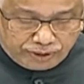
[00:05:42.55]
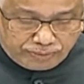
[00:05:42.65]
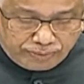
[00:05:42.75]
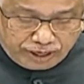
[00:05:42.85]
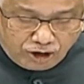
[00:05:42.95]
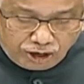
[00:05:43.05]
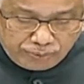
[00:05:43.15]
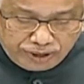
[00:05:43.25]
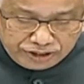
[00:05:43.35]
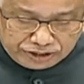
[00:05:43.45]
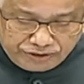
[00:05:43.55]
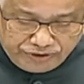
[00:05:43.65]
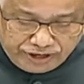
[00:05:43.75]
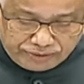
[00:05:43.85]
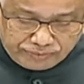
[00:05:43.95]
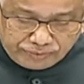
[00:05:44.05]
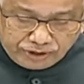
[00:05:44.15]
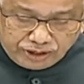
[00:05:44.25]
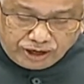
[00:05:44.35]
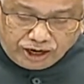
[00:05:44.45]
My government is giving
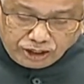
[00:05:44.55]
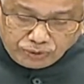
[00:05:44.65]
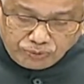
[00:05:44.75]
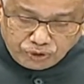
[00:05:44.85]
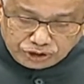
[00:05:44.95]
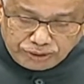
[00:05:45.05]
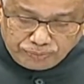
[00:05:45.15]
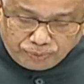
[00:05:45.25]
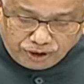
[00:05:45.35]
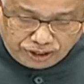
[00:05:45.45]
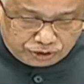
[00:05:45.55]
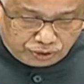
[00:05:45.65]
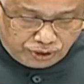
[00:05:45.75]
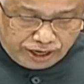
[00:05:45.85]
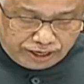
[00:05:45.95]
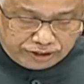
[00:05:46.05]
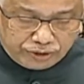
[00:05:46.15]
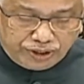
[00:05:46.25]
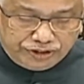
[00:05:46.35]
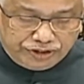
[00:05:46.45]
utmost importance to higher
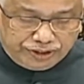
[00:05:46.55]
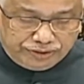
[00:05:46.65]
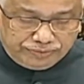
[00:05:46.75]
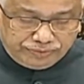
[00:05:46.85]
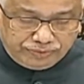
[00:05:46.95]
education.